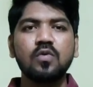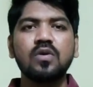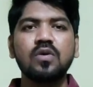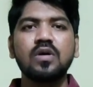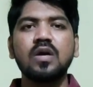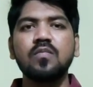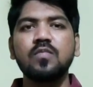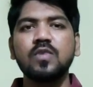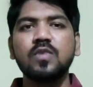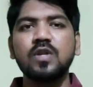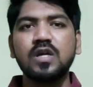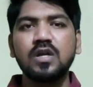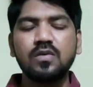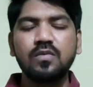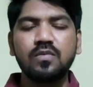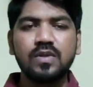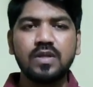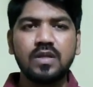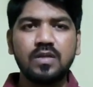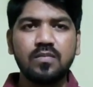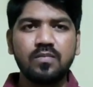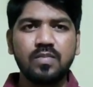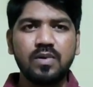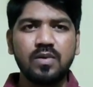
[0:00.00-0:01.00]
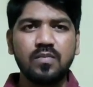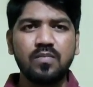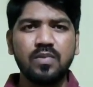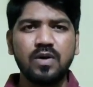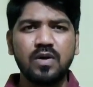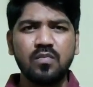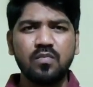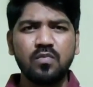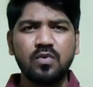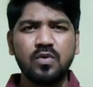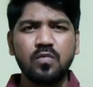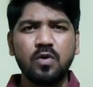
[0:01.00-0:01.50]
to communicate with the
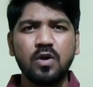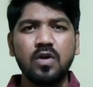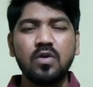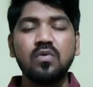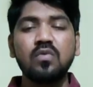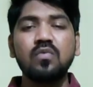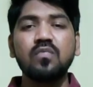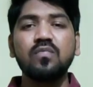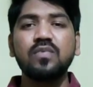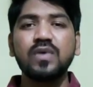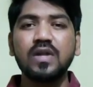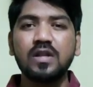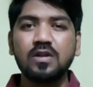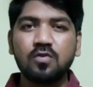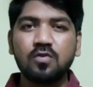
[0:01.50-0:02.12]
people. We want to feel